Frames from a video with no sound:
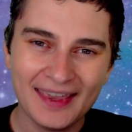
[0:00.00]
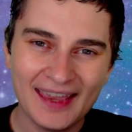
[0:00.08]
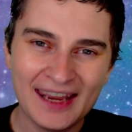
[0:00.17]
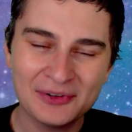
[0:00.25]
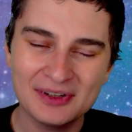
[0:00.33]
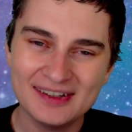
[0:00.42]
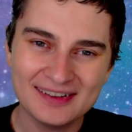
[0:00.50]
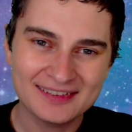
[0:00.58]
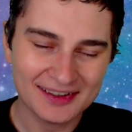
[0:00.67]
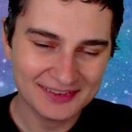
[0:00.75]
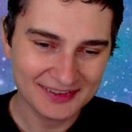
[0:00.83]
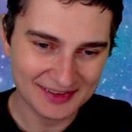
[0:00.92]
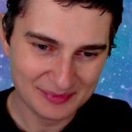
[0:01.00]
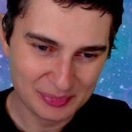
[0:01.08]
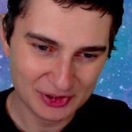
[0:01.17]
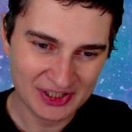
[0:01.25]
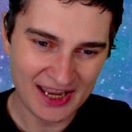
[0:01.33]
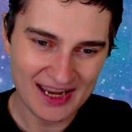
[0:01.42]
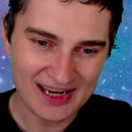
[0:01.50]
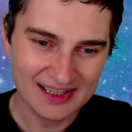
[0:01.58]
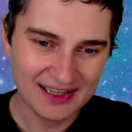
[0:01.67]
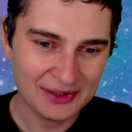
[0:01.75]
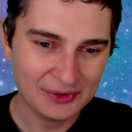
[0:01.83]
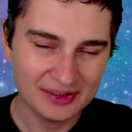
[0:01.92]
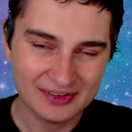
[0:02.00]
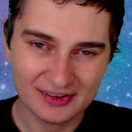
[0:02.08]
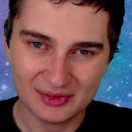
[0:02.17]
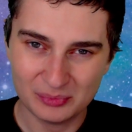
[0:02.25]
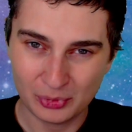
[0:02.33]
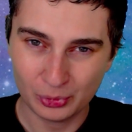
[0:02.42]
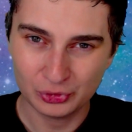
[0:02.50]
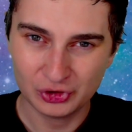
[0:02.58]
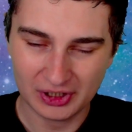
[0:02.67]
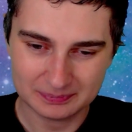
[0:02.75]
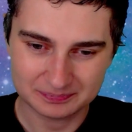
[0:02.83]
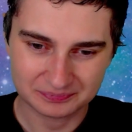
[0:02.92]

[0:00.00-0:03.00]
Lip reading: Aries doesn't pretend. Aries doesn't bullshit.